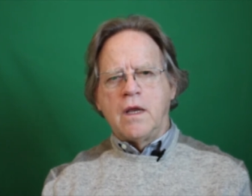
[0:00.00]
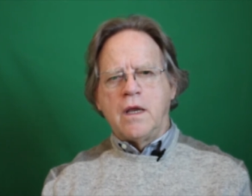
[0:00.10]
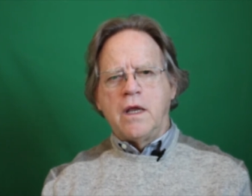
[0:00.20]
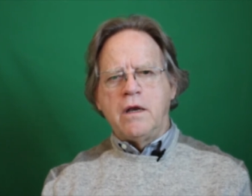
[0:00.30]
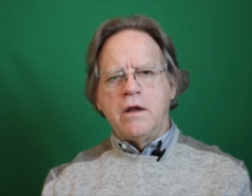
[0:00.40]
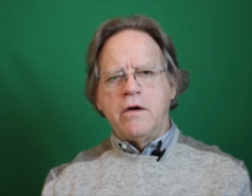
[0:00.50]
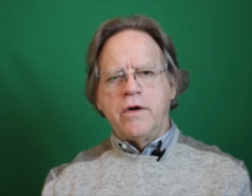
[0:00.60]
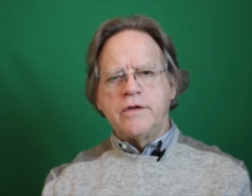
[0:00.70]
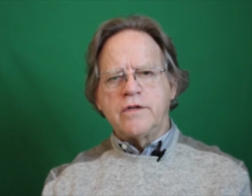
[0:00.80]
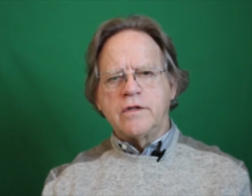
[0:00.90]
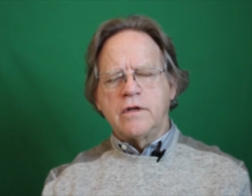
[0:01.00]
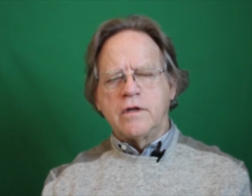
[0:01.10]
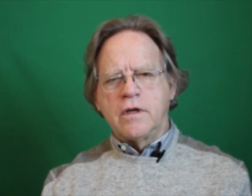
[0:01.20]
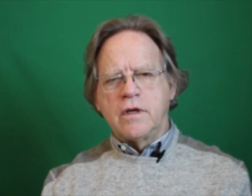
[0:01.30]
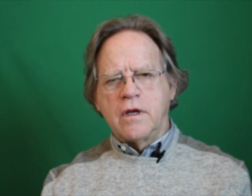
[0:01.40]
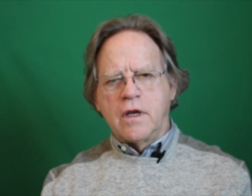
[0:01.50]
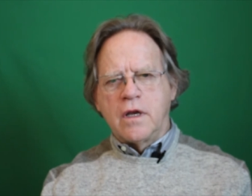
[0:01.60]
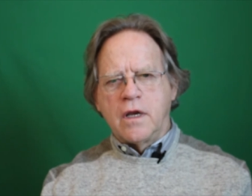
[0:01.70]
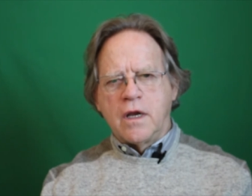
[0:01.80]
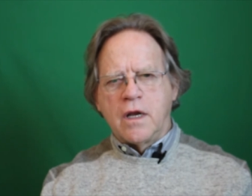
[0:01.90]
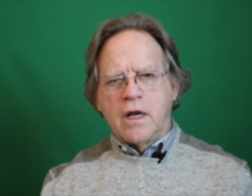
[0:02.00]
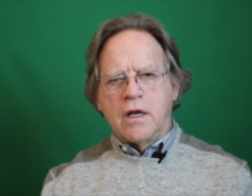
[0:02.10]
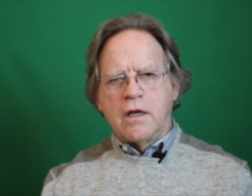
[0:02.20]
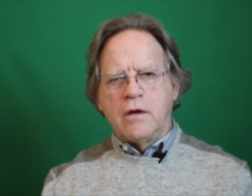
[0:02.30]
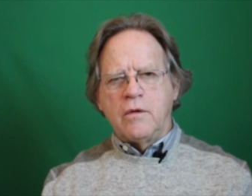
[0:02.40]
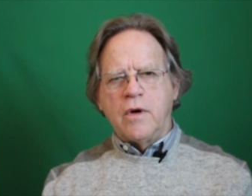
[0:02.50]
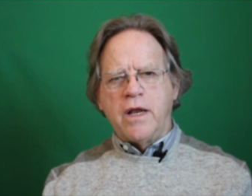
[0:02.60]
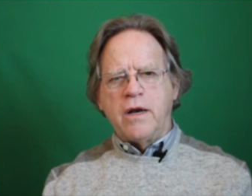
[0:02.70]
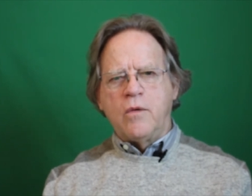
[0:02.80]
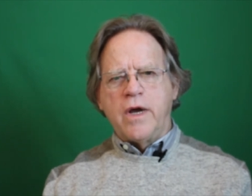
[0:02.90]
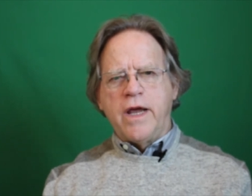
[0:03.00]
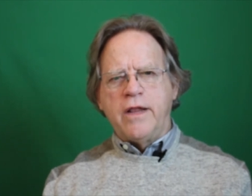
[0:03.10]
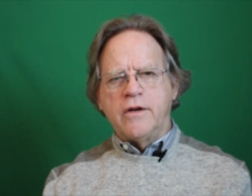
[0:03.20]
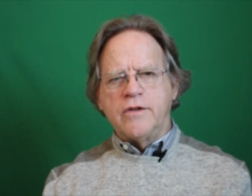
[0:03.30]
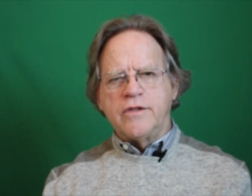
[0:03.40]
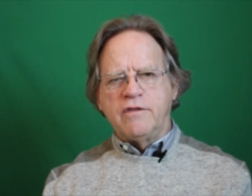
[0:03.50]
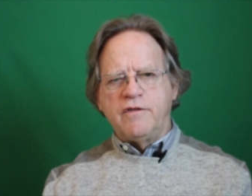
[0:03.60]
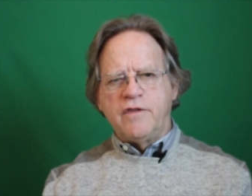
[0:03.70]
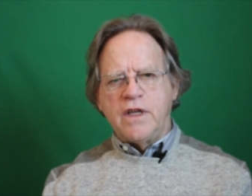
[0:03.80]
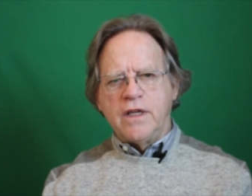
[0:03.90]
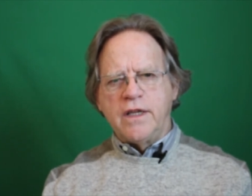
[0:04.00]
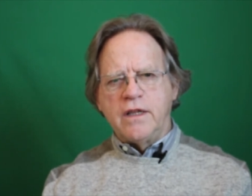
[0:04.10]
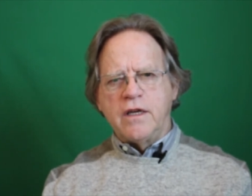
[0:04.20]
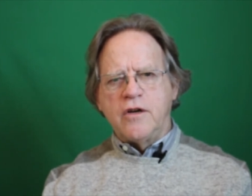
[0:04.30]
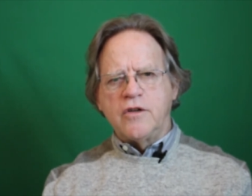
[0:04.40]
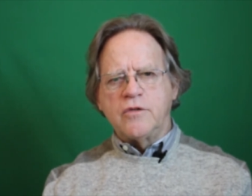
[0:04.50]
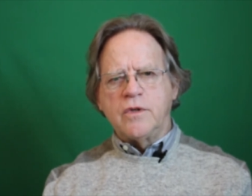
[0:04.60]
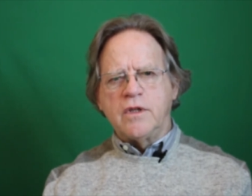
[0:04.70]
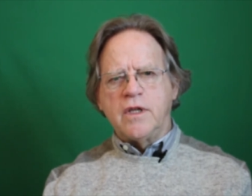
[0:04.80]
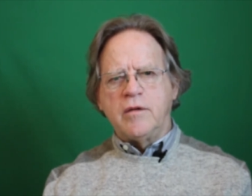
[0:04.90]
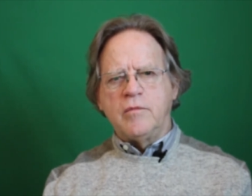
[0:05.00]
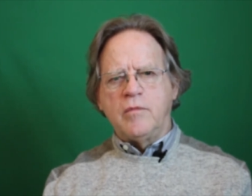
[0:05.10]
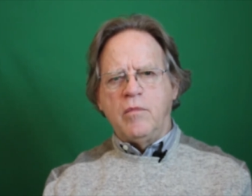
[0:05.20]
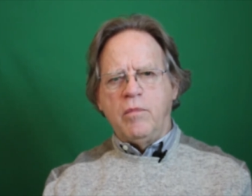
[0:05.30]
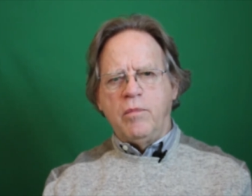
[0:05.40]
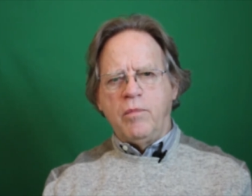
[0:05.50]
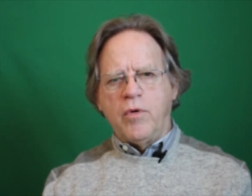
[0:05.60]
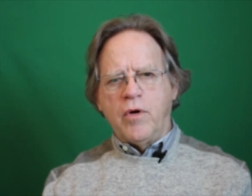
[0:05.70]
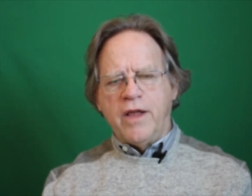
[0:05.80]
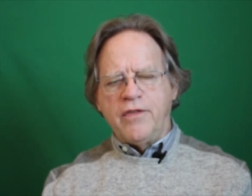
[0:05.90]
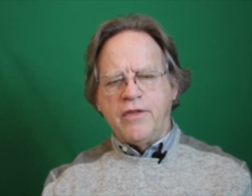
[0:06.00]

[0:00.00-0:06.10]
And notice that right away there's a feeling that goes with that breath